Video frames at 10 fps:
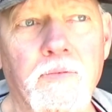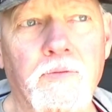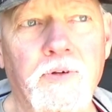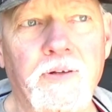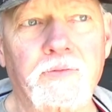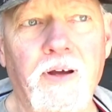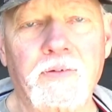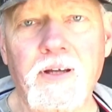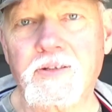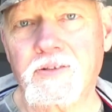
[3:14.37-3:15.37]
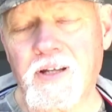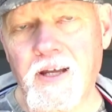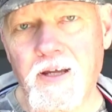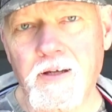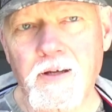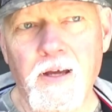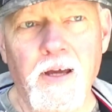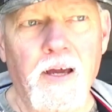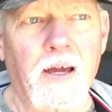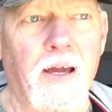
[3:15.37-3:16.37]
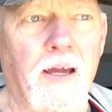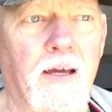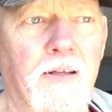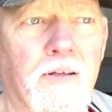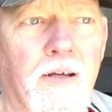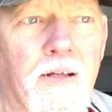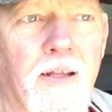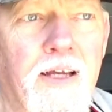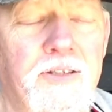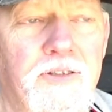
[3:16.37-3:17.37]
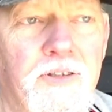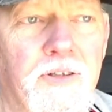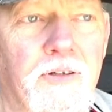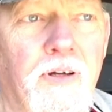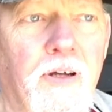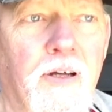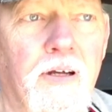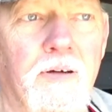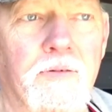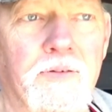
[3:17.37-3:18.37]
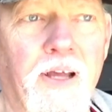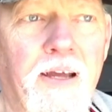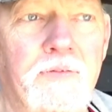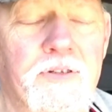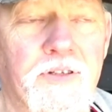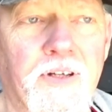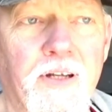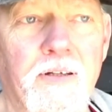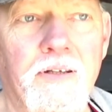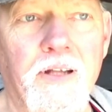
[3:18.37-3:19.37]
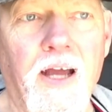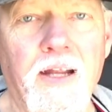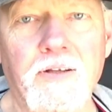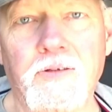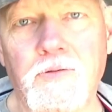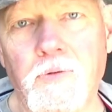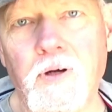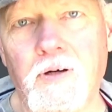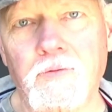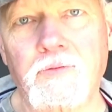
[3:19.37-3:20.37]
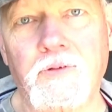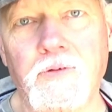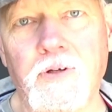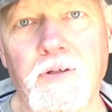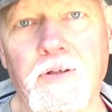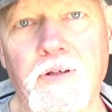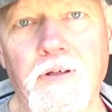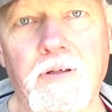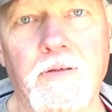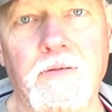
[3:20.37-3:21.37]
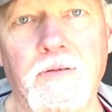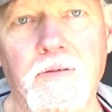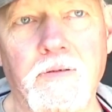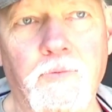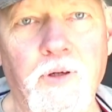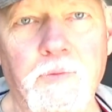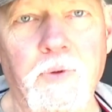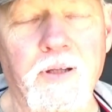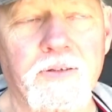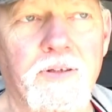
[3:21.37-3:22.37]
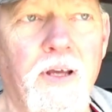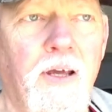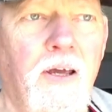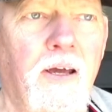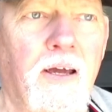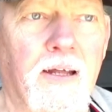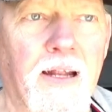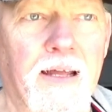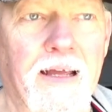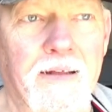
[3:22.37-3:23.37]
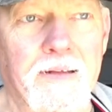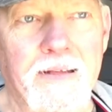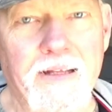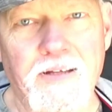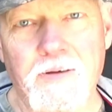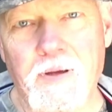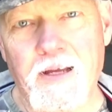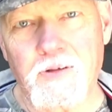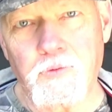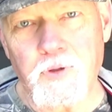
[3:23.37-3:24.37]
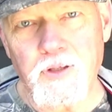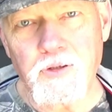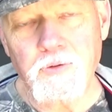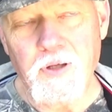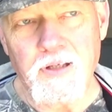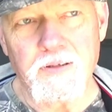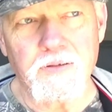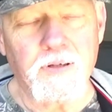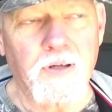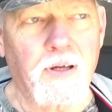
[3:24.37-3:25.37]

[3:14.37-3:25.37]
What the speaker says: 3 to 5 eggs a day. And last year I was averaging 9 to 12 during the winter months. And at that time I had 22 hens.